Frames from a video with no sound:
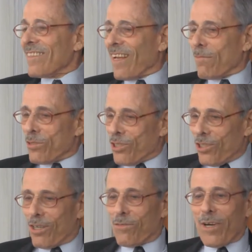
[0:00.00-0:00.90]
I'm
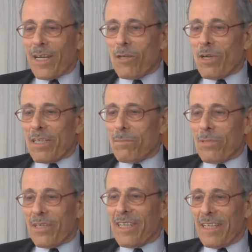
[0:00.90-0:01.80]
sure, for anyone to
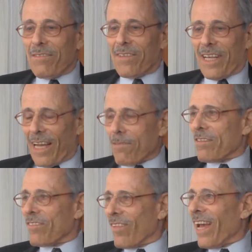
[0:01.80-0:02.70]
believe that I
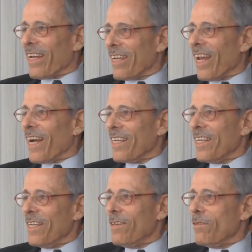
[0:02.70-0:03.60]
was that
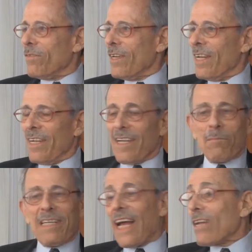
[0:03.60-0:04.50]
naive. I
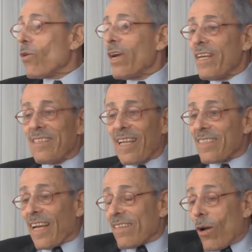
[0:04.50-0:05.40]
mean, not only
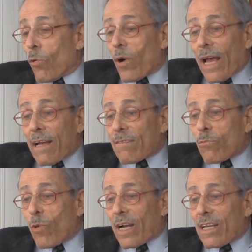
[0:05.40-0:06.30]
didn't I know what I
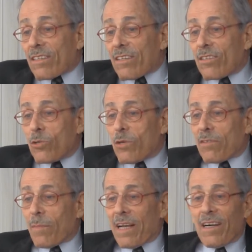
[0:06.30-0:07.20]
wanted to do
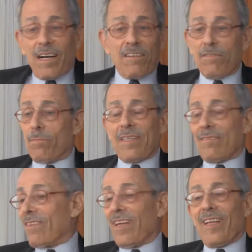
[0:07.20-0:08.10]
with my life, but
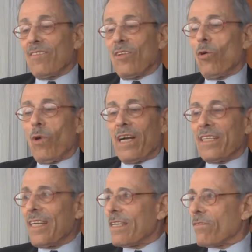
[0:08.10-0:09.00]
I had no
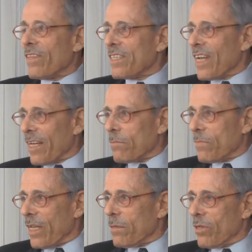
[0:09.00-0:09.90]
idea of the
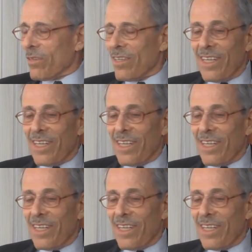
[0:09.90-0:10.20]
timetable.